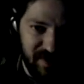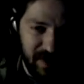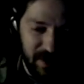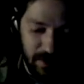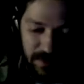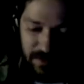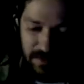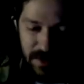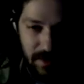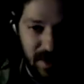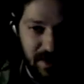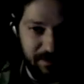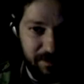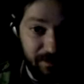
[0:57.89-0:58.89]
not very
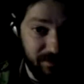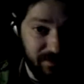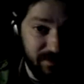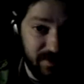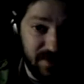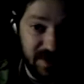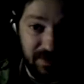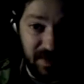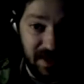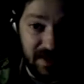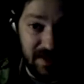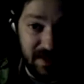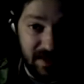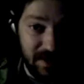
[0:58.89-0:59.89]
good. So I
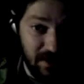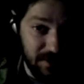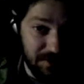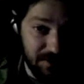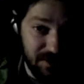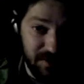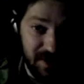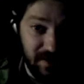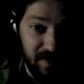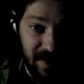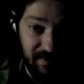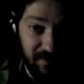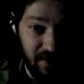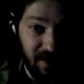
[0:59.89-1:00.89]
depleted the
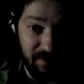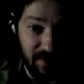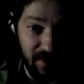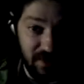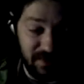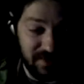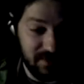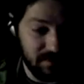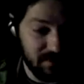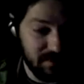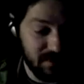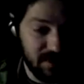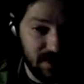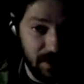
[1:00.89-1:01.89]
cartridge within about 5
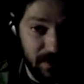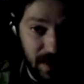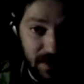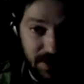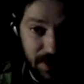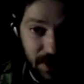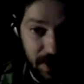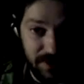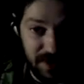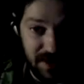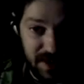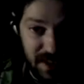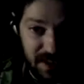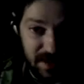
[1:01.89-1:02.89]
puffs. So each
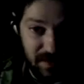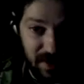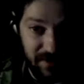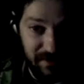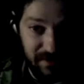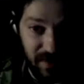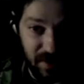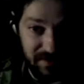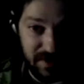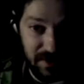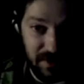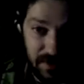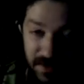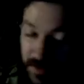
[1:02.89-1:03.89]
cartridge lasts about
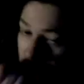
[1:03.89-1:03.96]
5